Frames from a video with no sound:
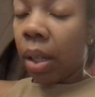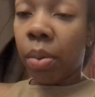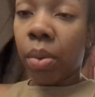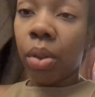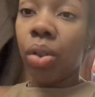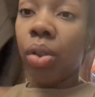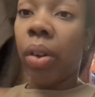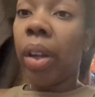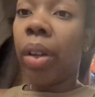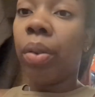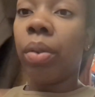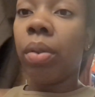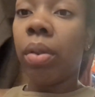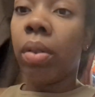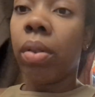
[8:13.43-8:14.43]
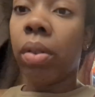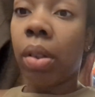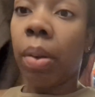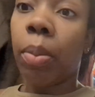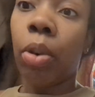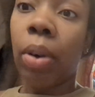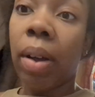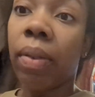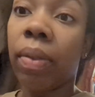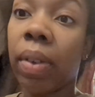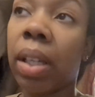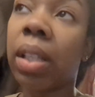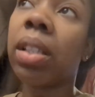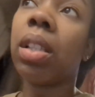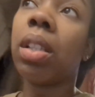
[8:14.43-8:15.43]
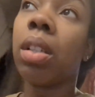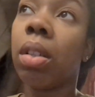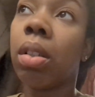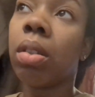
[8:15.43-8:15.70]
I'm going to try on some more outfits,